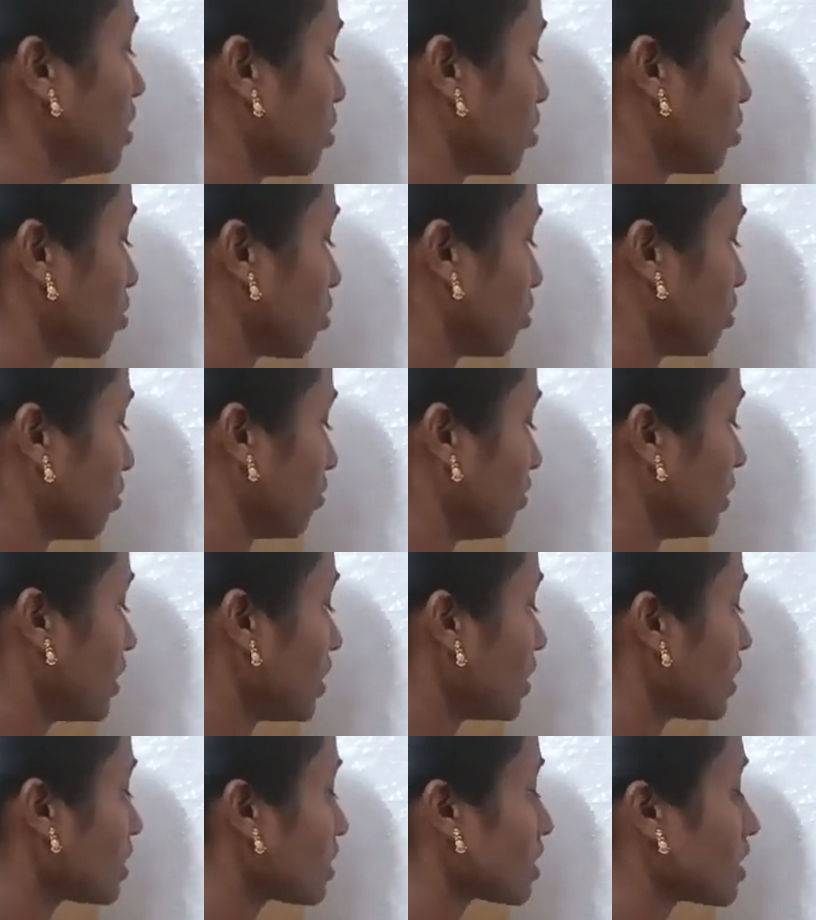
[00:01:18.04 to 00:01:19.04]
So
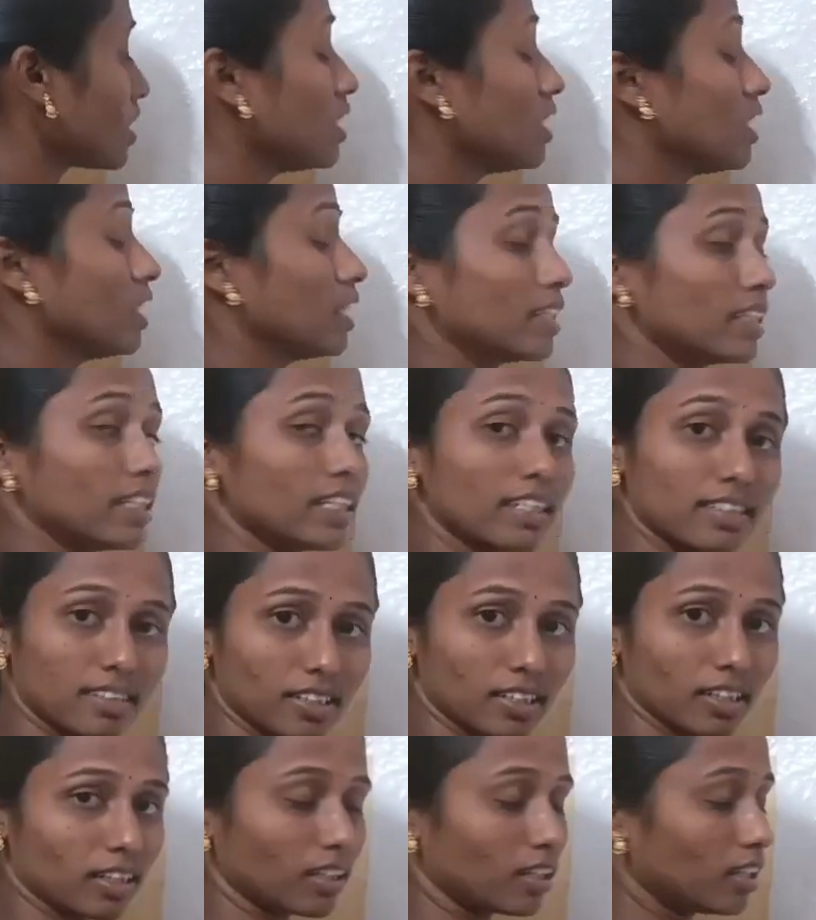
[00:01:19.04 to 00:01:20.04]
first these
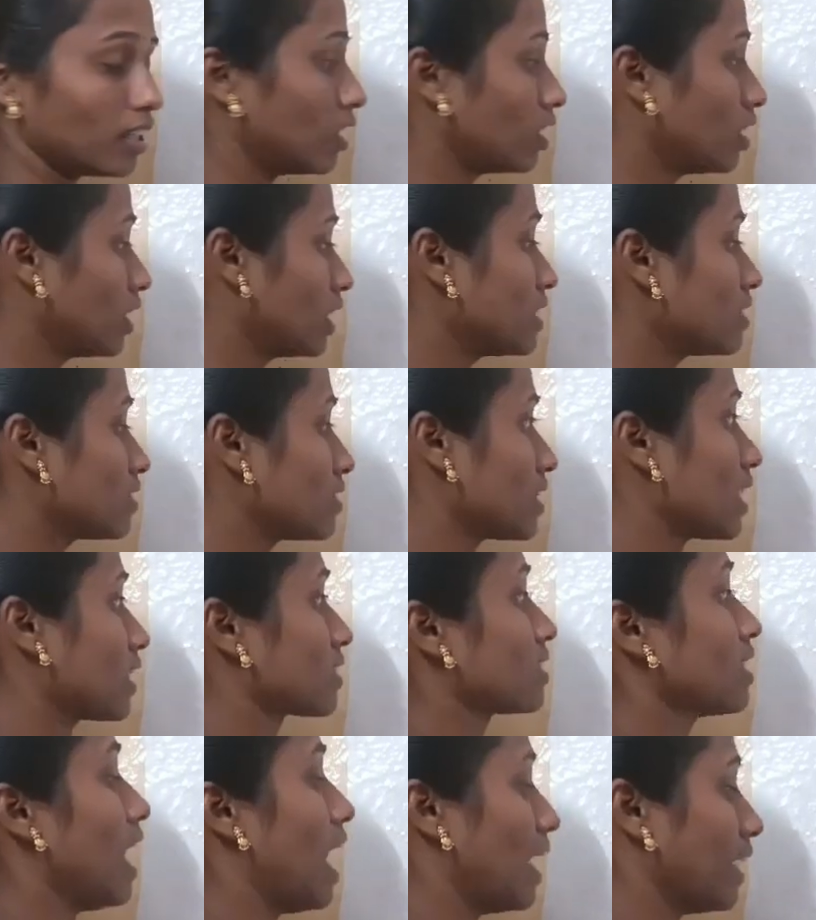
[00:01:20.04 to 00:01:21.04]
insects
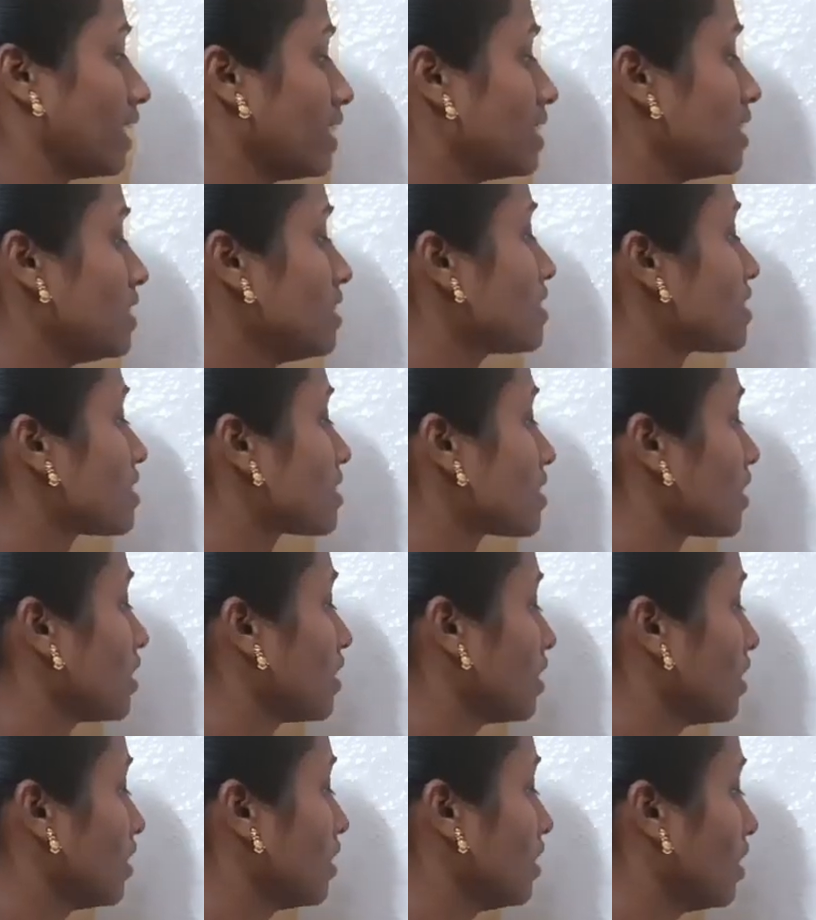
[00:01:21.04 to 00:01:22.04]
adults
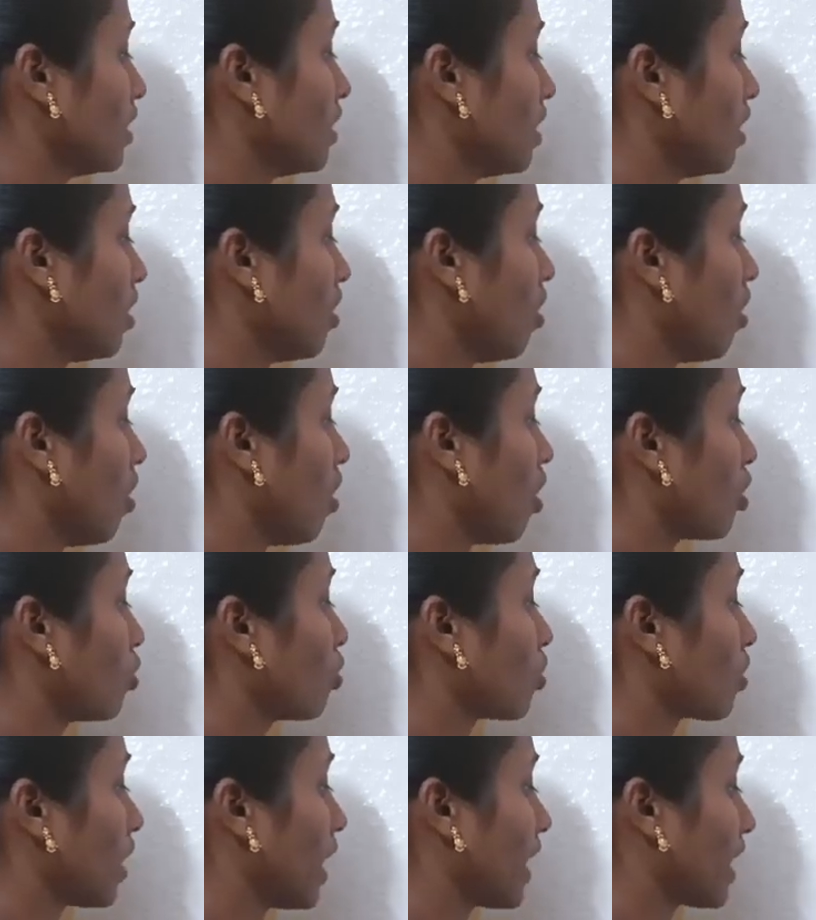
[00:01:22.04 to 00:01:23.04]
all
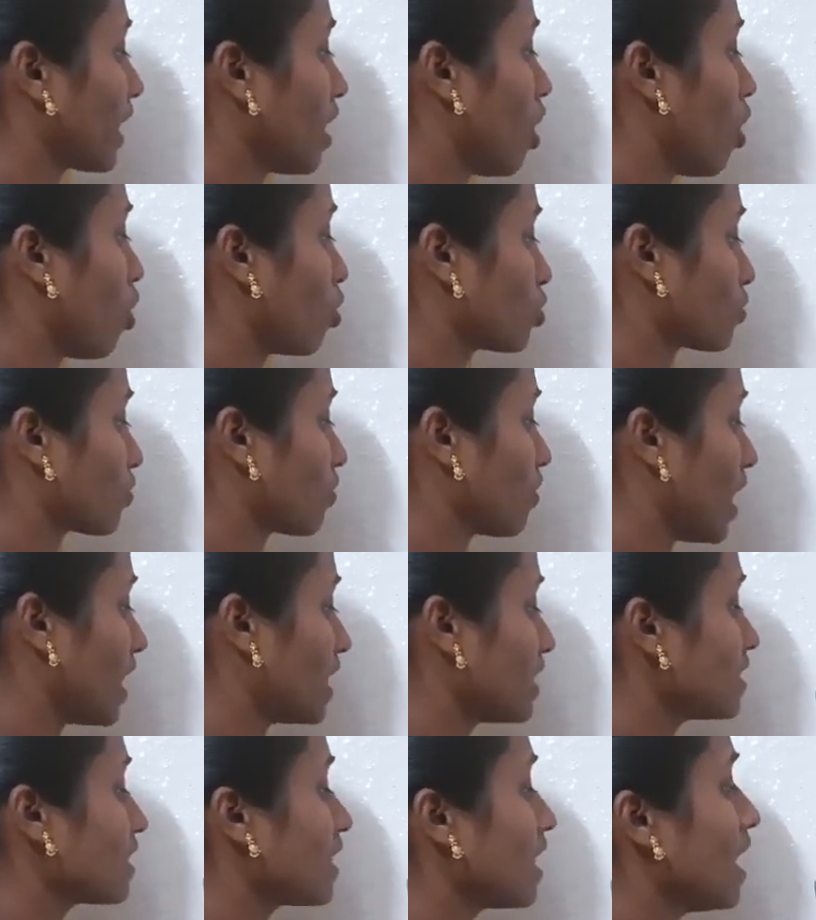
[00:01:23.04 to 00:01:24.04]
look like house
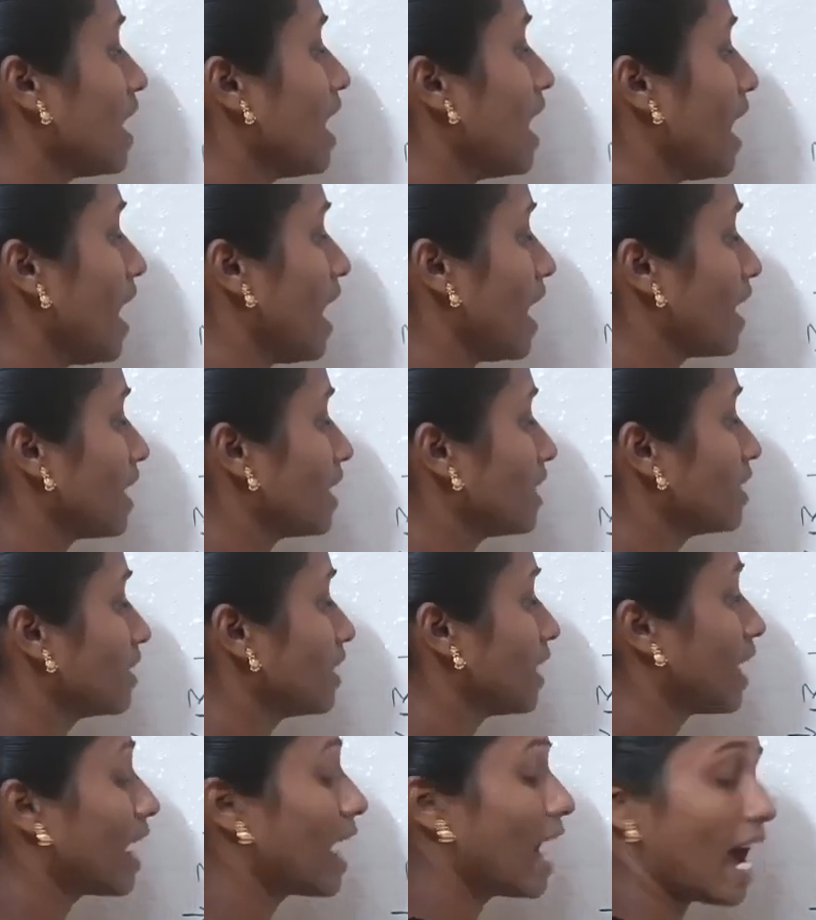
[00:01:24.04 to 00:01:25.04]
flies and
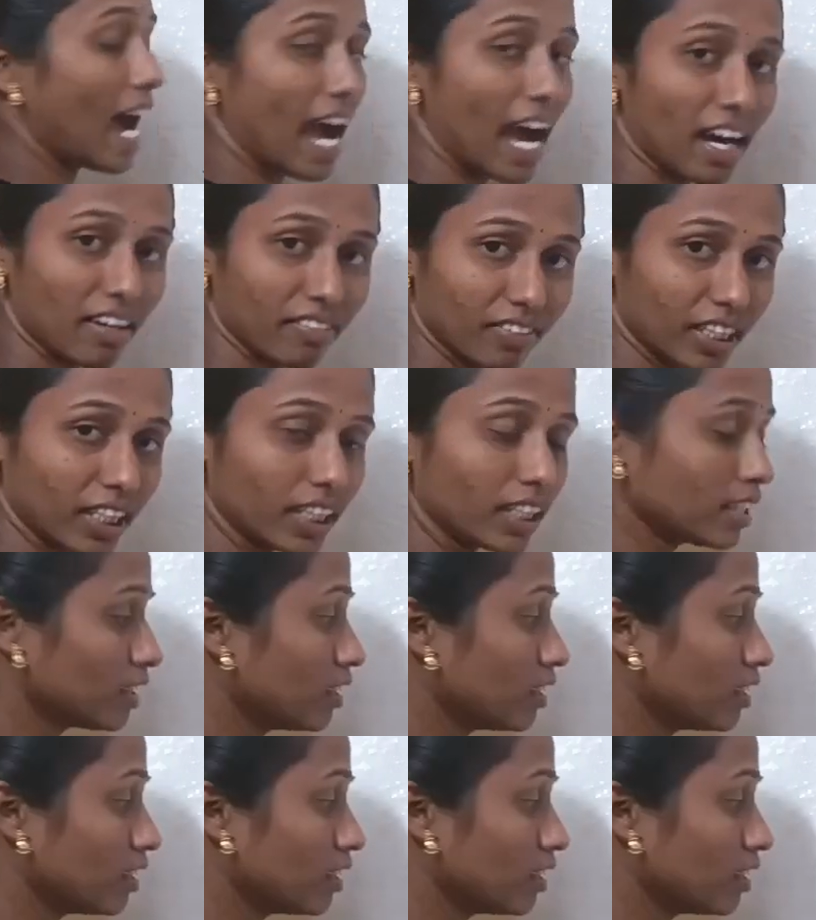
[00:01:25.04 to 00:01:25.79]
they having